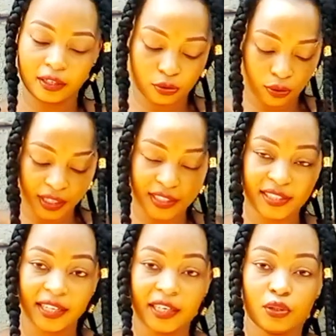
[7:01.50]
so I
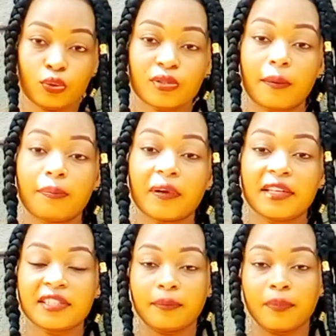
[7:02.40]
decided to
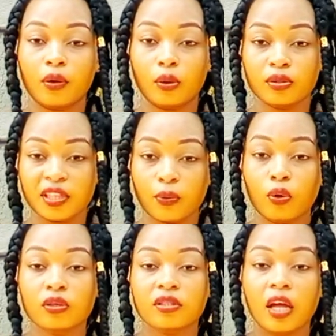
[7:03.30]
surprise him because he
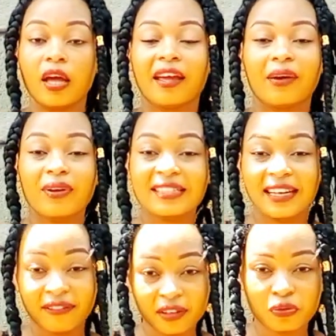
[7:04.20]
was
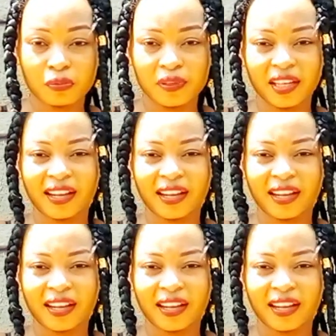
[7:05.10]
loving to me.